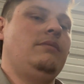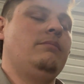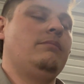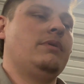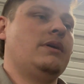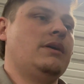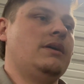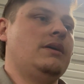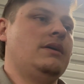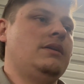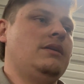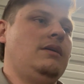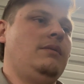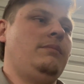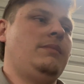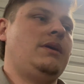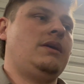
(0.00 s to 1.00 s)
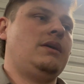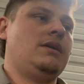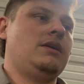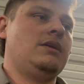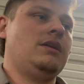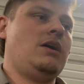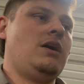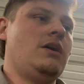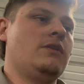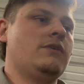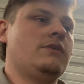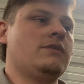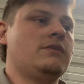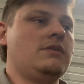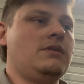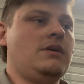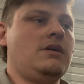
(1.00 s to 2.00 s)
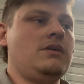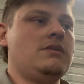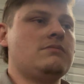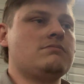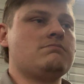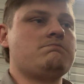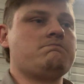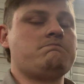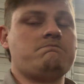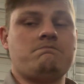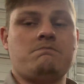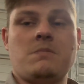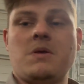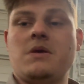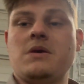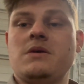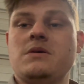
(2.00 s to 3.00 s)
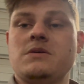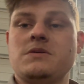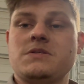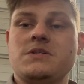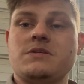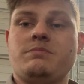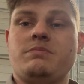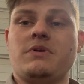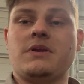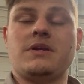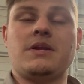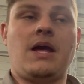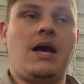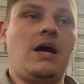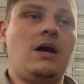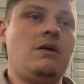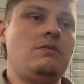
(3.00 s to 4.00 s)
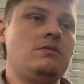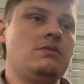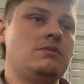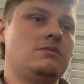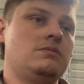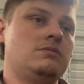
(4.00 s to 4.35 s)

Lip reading: But, I mean, other than that, she's pretty dialed.